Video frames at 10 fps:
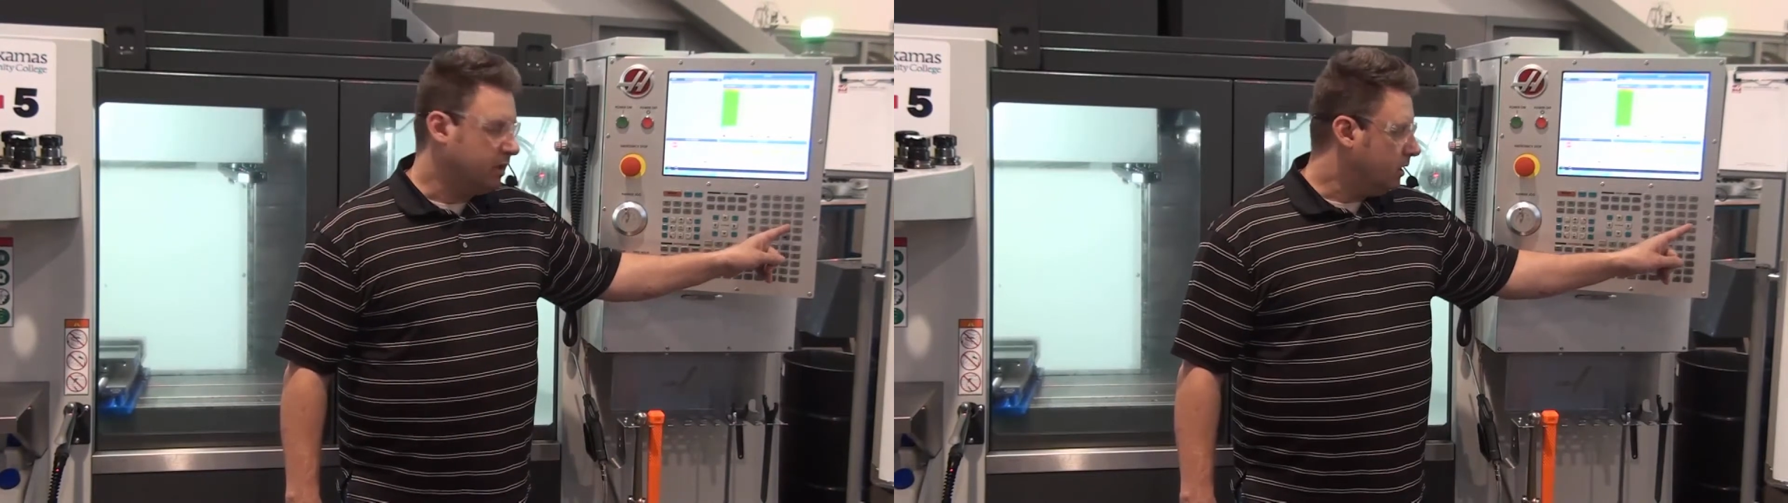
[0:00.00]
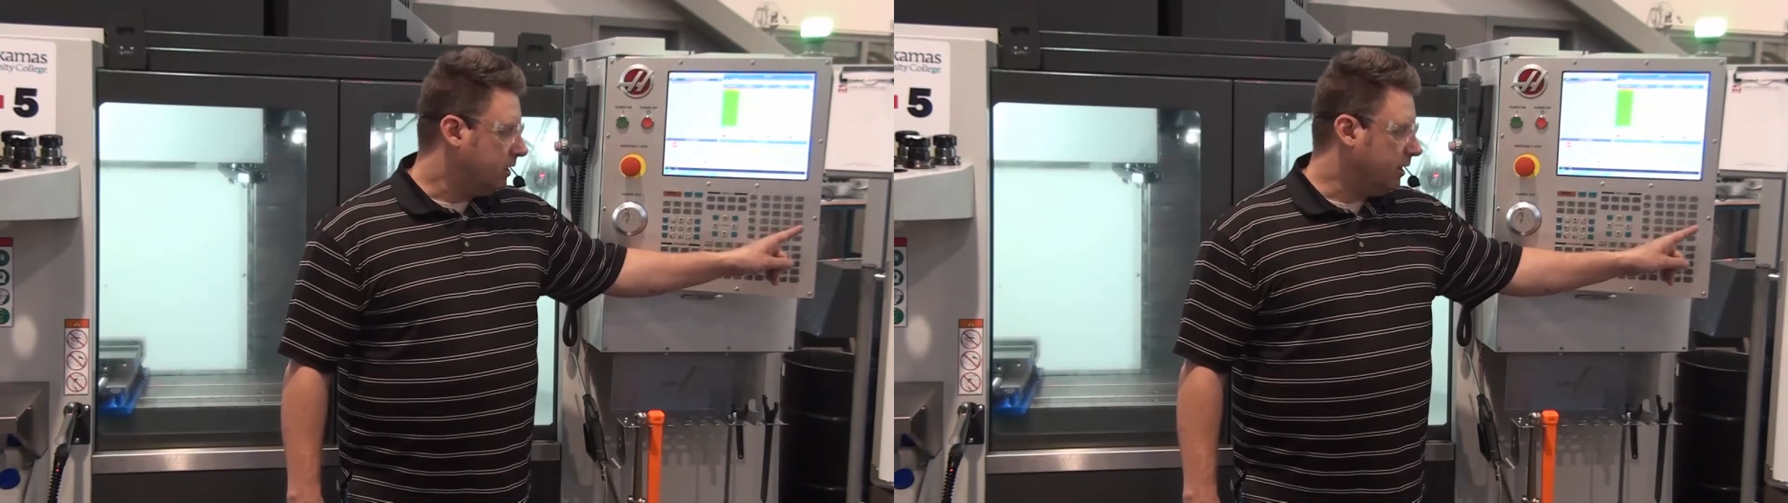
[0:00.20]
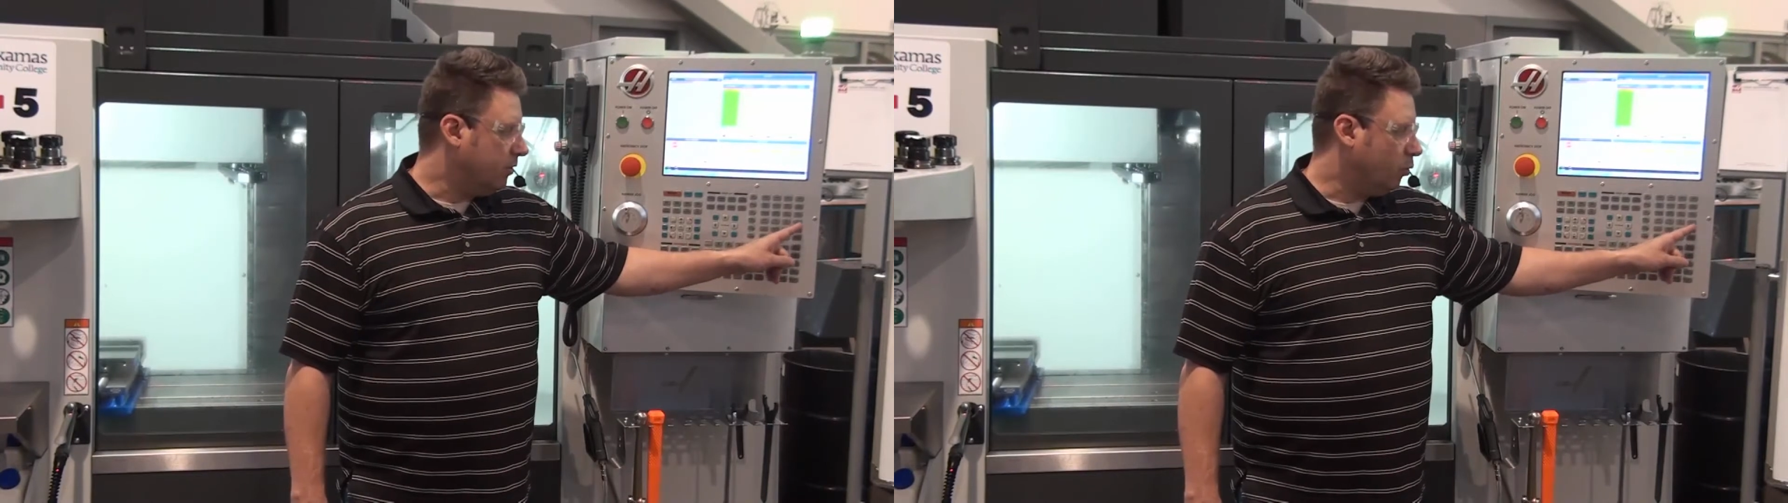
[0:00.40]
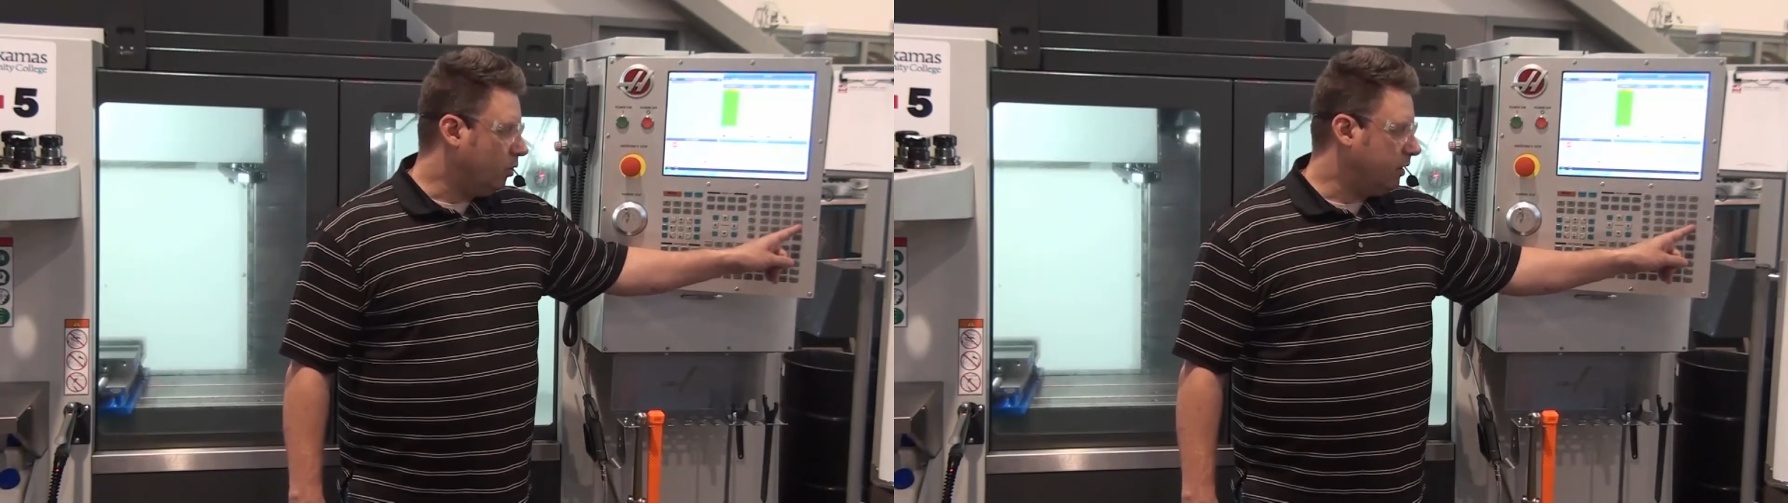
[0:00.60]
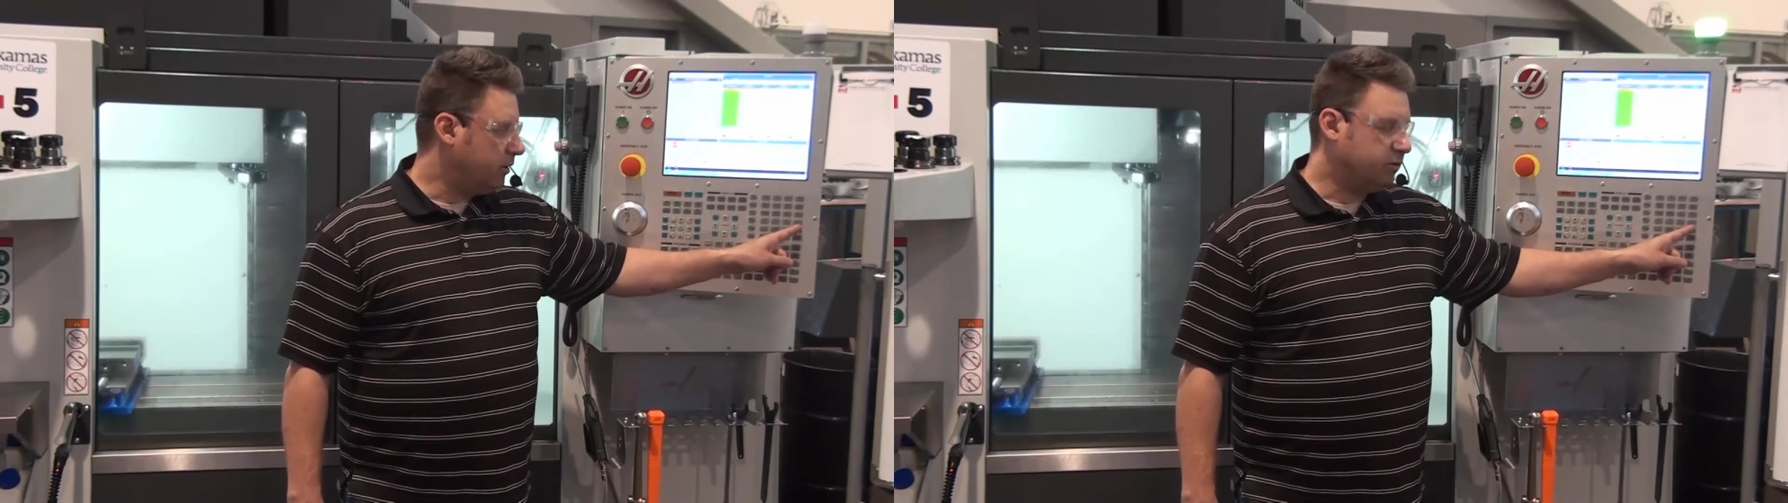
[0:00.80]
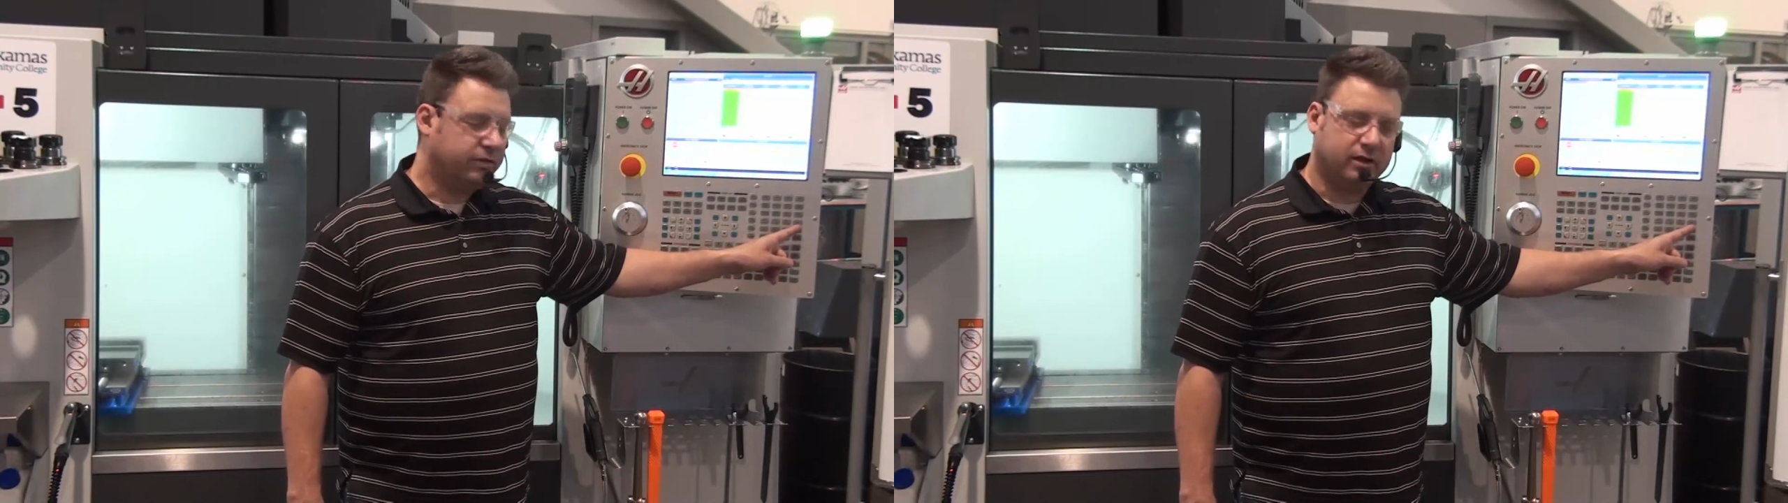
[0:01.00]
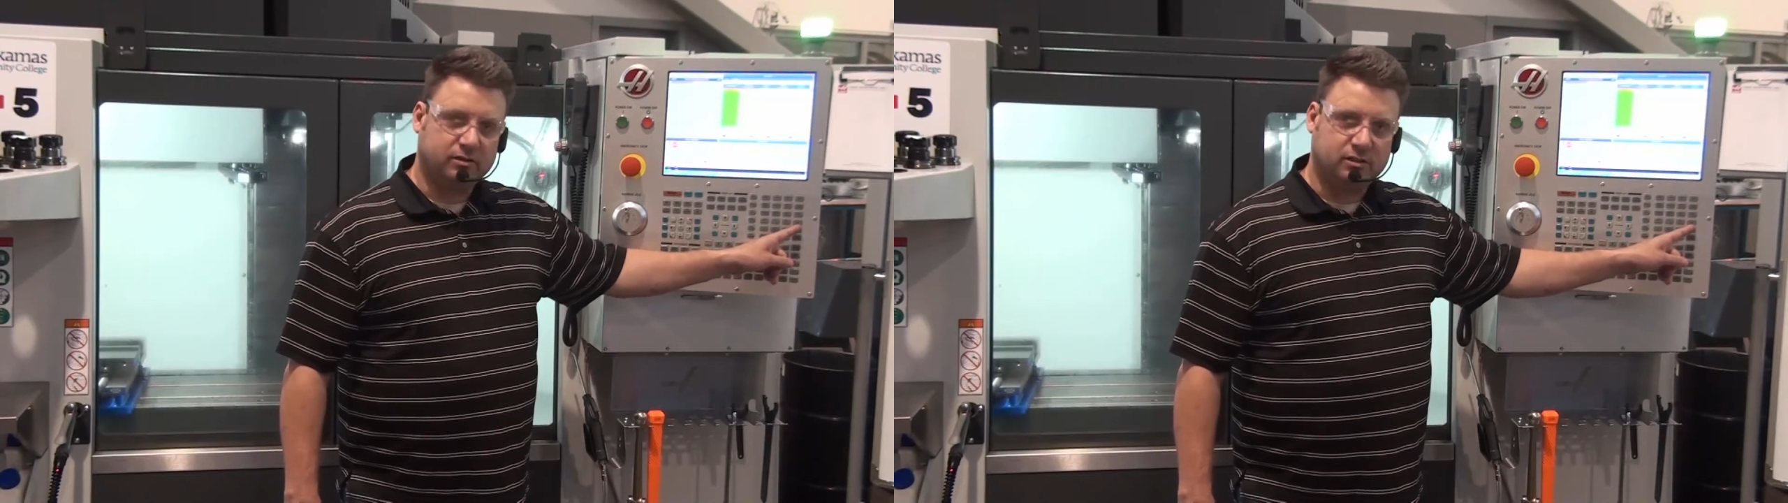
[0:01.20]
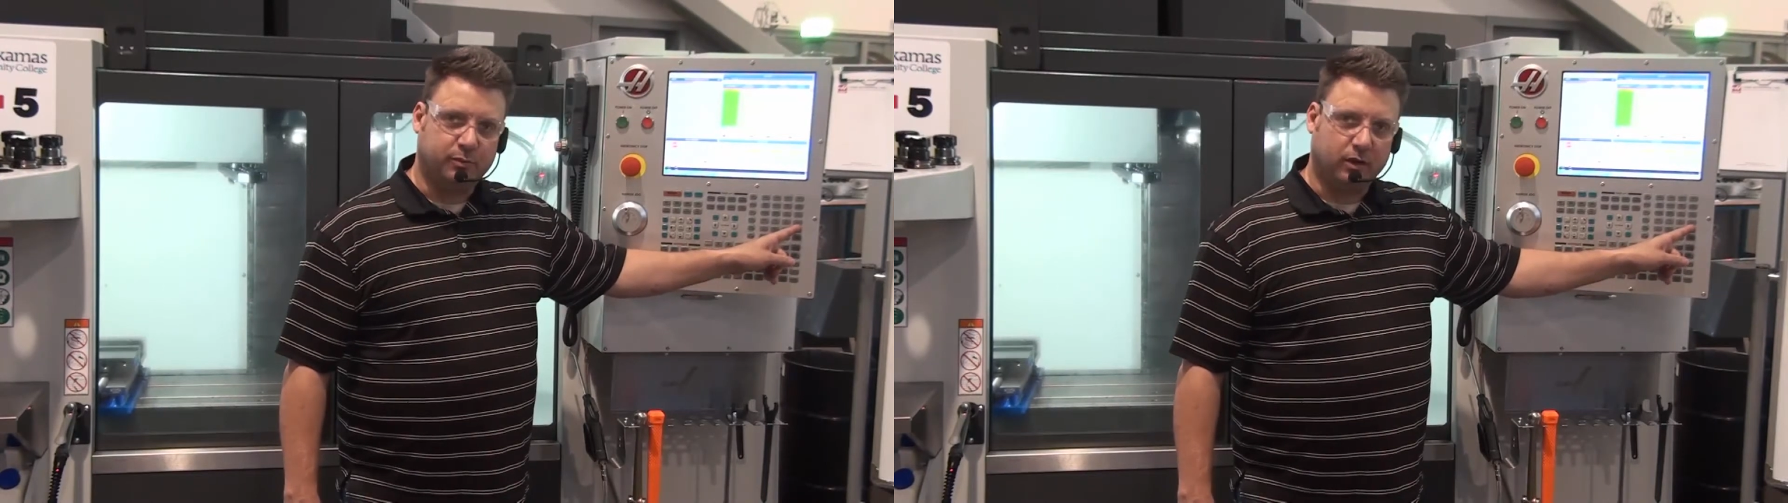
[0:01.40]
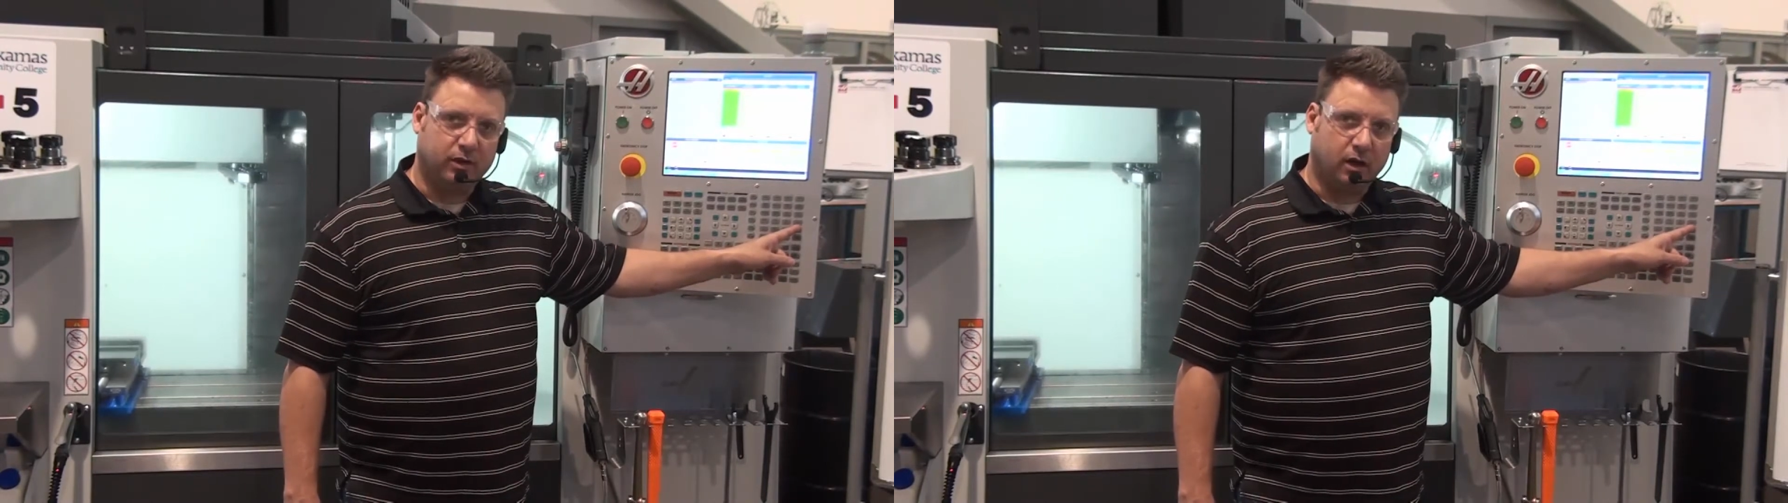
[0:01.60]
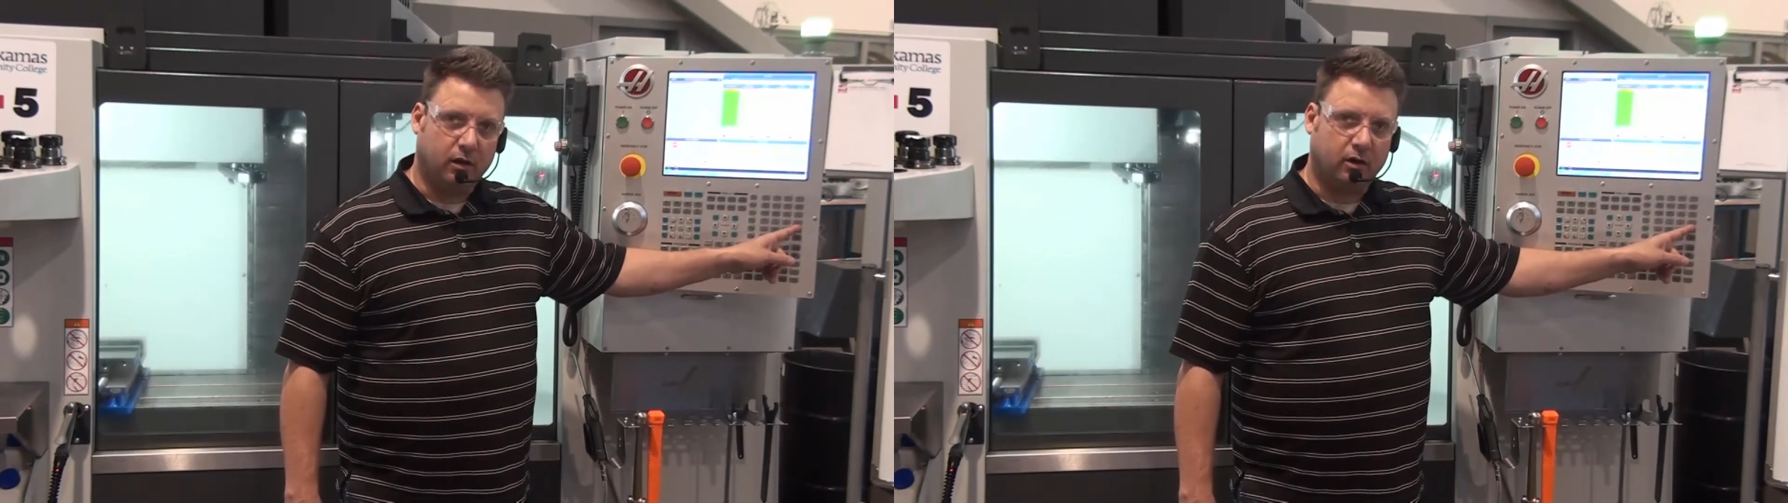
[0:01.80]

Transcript: Now the 100,000th button on our